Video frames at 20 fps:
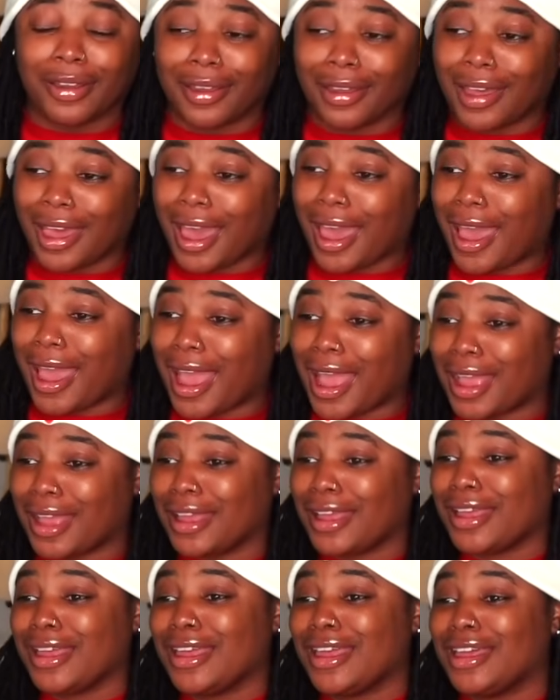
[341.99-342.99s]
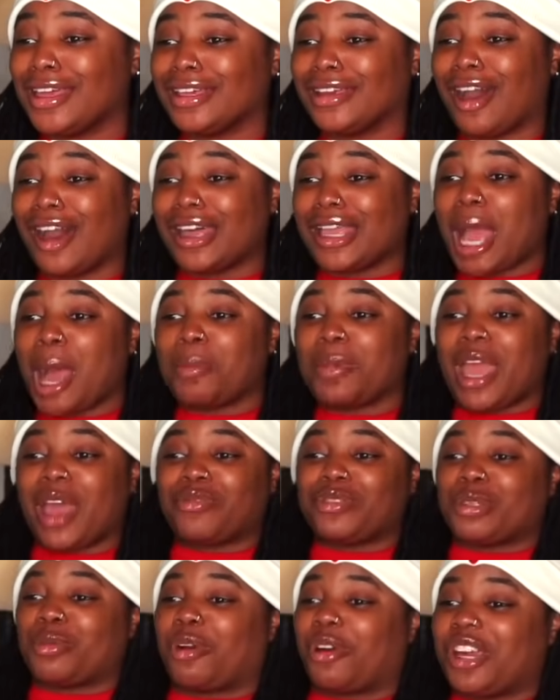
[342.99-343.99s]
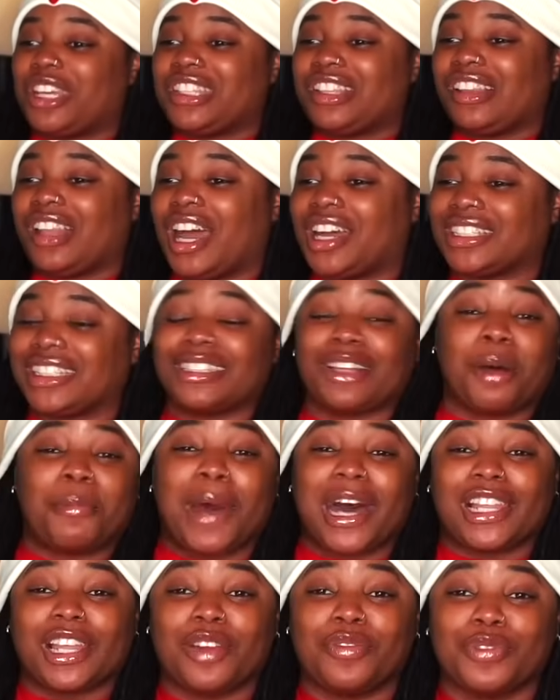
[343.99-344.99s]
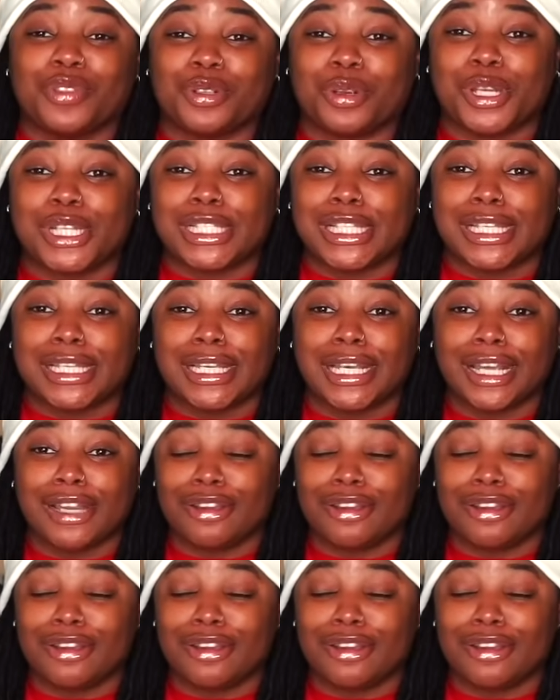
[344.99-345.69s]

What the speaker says: Hey! Y'all be having some crazy lives. I thought my life was crazy.